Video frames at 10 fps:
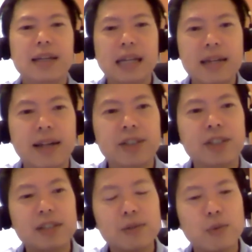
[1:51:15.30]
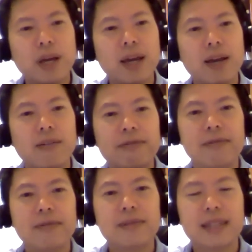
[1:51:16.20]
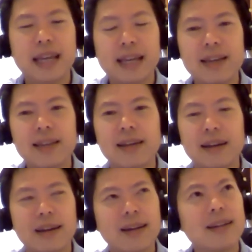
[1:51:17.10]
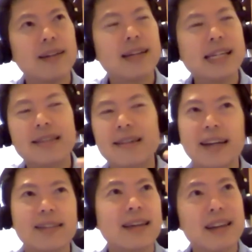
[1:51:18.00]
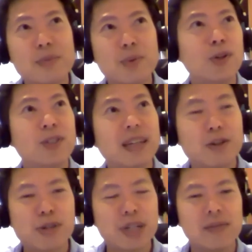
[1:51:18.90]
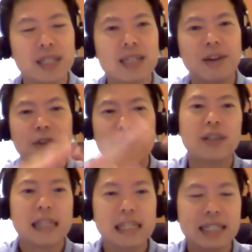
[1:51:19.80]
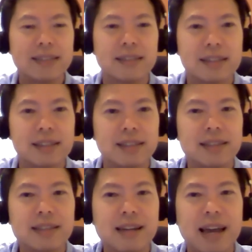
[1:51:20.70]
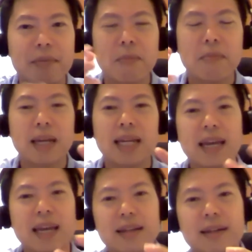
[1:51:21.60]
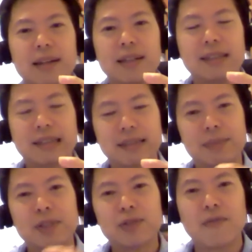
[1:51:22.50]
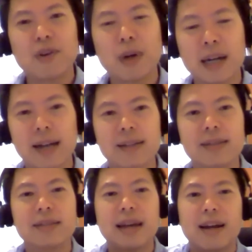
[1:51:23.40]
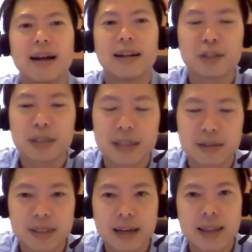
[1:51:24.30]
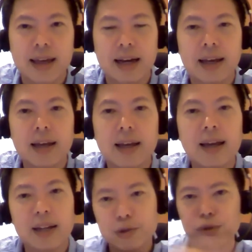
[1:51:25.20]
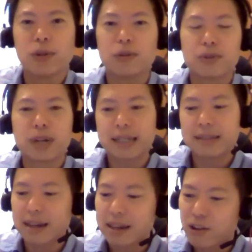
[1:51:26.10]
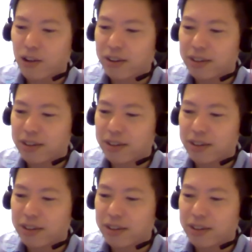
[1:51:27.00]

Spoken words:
intentional way of taking the insights and inputs and creativity of all the learning circles and making that accessible to everyone else that are interested to start that. And Zul also has that in their